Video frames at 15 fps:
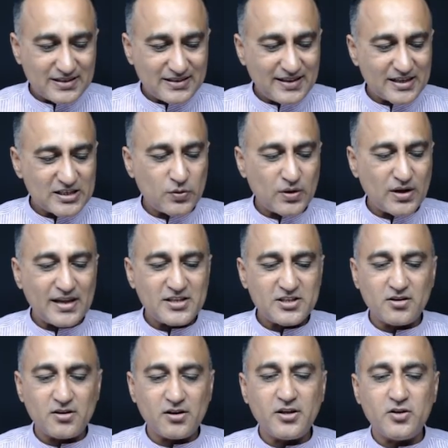that's when I
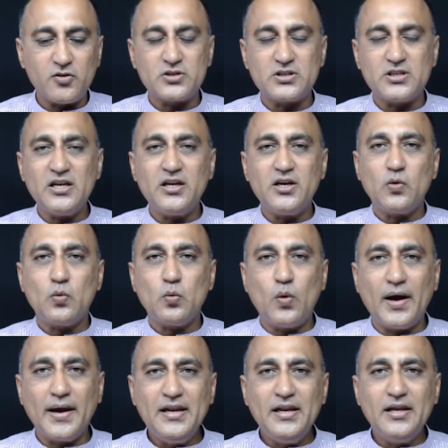generally use the
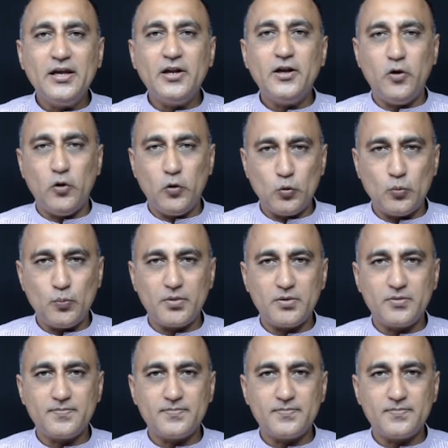while loop.